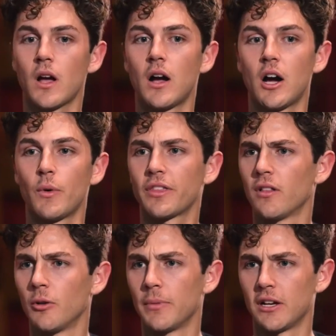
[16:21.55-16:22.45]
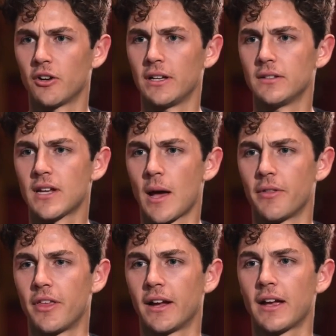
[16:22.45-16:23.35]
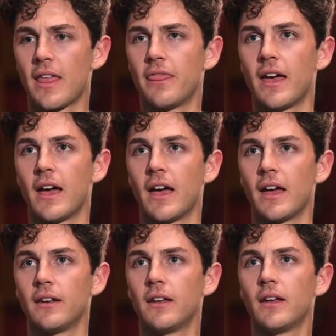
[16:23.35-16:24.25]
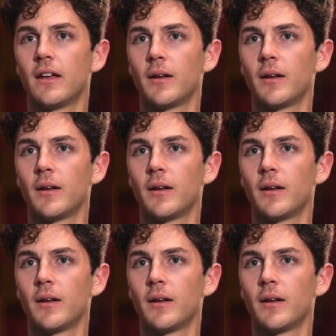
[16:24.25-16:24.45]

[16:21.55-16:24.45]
with a little meet and greet type of thing, and then